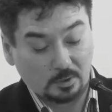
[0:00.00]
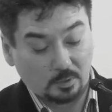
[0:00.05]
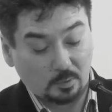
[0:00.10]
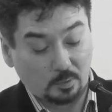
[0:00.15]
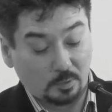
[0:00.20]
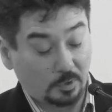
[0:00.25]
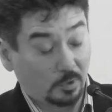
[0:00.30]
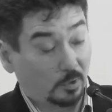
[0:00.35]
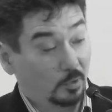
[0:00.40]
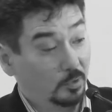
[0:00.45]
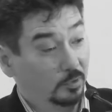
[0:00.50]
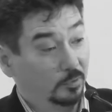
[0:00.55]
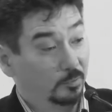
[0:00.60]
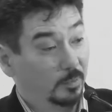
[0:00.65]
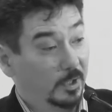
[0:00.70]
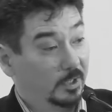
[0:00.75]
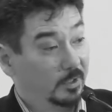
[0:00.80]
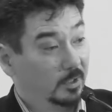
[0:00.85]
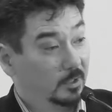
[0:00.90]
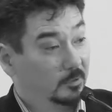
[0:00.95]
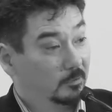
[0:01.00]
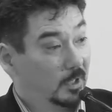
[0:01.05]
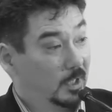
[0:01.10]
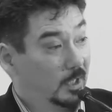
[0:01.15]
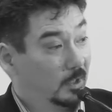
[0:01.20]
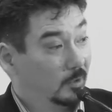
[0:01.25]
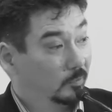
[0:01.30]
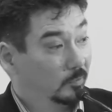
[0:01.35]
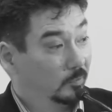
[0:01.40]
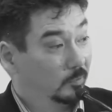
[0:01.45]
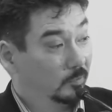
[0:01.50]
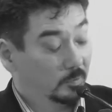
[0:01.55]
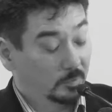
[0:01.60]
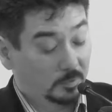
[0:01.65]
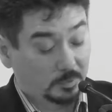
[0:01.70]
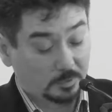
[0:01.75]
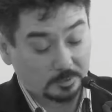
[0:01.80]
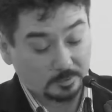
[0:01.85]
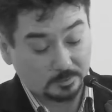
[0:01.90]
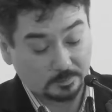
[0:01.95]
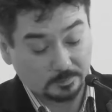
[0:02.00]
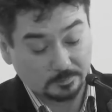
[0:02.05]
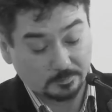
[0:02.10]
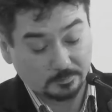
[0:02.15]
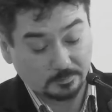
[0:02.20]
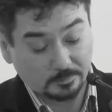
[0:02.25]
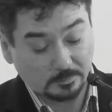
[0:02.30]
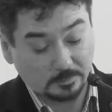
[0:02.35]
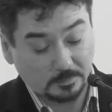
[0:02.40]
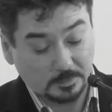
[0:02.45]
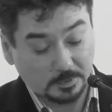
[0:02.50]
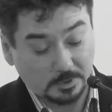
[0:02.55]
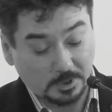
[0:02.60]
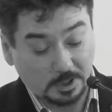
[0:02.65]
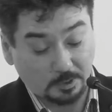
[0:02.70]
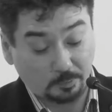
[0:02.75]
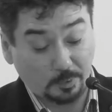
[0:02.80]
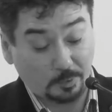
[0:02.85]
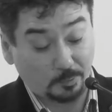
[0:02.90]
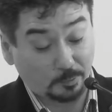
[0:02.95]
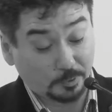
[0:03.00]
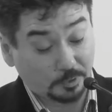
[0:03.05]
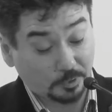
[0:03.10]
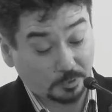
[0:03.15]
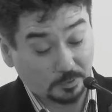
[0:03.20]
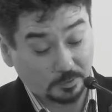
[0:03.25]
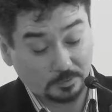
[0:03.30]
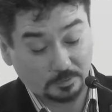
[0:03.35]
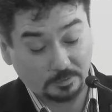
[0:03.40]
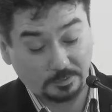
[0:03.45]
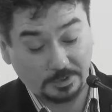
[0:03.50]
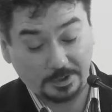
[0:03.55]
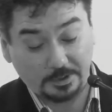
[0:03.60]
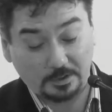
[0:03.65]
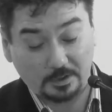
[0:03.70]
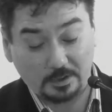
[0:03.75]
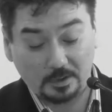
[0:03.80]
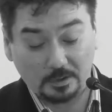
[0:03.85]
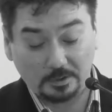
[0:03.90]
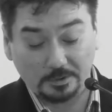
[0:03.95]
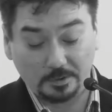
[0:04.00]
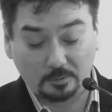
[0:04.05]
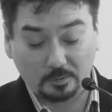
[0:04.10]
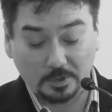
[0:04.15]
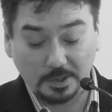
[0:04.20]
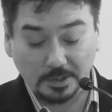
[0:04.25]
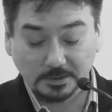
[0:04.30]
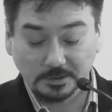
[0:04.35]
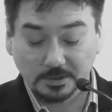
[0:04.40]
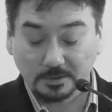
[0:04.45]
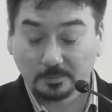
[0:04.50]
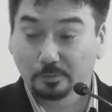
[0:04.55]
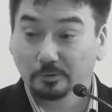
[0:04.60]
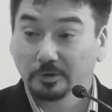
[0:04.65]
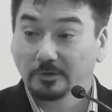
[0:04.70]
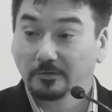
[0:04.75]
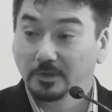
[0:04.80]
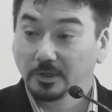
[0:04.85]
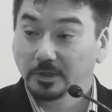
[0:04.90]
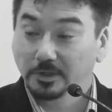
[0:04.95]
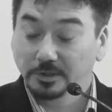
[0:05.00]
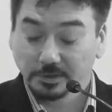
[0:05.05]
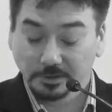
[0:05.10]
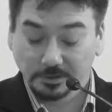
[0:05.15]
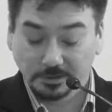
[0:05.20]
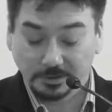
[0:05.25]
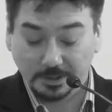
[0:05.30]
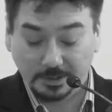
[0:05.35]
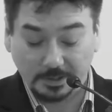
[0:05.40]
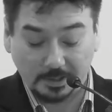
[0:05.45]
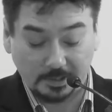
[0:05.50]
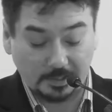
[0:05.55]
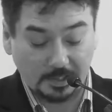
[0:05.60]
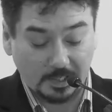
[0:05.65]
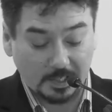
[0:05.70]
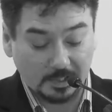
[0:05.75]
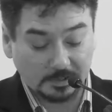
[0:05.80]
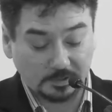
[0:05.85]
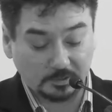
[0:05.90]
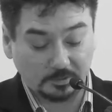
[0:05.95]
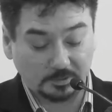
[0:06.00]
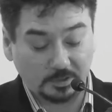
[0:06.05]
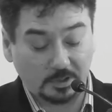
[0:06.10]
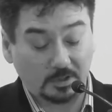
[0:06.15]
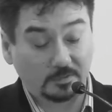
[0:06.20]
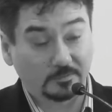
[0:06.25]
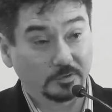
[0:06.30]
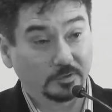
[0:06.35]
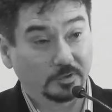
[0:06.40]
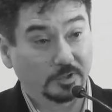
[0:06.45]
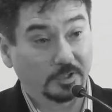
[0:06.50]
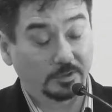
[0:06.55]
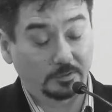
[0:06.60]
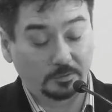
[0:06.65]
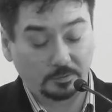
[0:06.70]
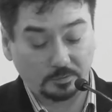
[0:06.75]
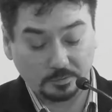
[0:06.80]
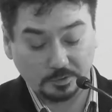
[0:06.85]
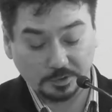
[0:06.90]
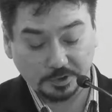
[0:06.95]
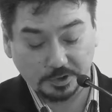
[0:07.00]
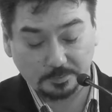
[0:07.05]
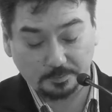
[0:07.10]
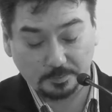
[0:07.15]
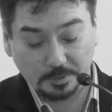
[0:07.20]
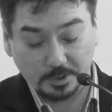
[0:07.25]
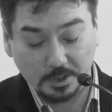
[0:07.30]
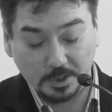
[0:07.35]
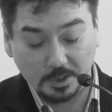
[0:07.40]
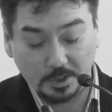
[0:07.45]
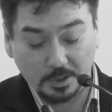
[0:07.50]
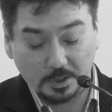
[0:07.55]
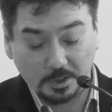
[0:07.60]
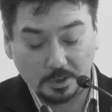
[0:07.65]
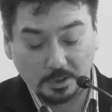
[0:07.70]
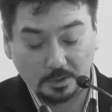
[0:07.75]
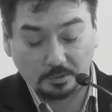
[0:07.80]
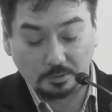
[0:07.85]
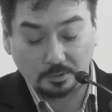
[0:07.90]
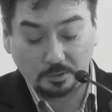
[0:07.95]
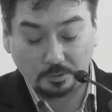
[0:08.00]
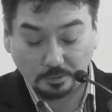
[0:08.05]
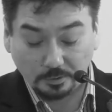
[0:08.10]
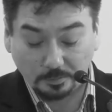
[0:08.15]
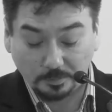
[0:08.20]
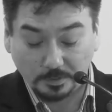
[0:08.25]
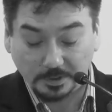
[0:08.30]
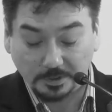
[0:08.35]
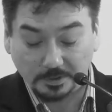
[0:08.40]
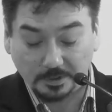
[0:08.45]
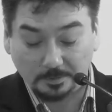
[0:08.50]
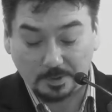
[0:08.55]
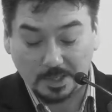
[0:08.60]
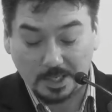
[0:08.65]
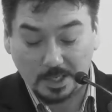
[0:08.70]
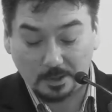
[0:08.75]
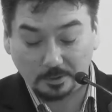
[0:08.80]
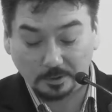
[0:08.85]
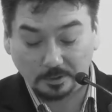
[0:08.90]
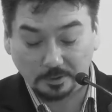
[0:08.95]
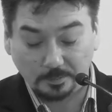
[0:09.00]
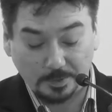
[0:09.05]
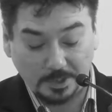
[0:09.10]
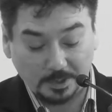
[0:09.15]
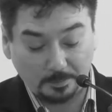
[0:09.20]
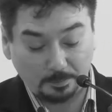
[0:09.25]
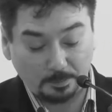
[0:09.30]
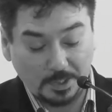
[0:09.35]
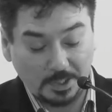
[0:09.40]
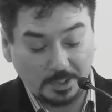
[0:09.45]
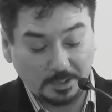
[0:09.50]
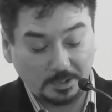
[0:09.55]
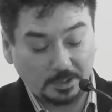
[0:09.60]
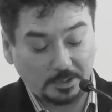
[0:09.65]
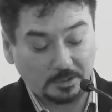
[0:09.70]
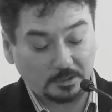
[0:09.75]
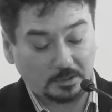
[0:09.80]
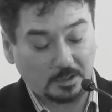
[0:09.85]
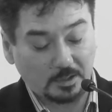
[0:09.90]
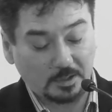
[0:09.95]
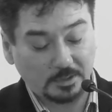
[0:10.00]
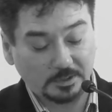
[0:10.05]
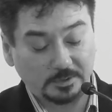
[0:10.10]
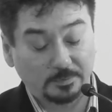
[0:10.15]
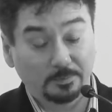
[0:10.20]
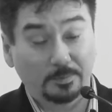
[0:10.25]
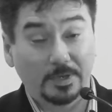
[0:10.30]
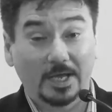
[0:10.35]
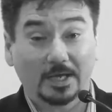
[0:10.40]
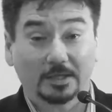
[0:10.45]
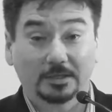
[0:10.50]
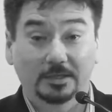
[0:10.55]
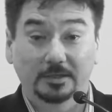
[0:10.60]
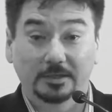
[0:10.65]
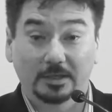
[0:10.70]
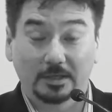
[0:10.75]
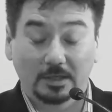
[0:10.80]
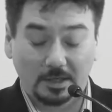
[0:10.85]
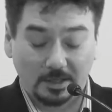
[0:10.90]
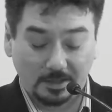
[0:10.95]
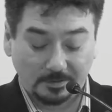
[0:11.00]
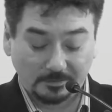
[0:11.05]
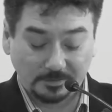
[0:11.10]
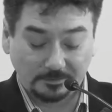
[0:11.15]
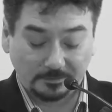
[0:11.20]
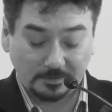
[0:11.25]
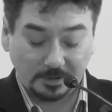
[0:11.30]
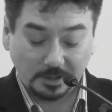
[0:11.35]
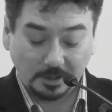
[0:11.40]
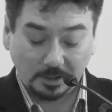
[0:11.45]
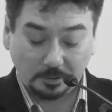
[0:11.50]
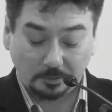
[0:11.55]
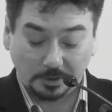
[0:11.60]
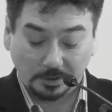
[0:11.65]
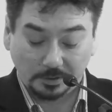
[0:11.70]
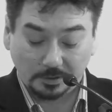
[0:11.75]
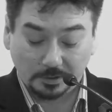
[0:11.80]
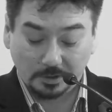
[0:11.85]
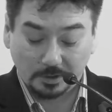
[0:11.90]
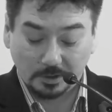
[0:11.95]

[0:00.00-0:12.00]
were owned by the crown. And we were told that all the rights and privileges that attach to sovereignty and ownership, notably the power to make binding laws impacting the lives of Inuit,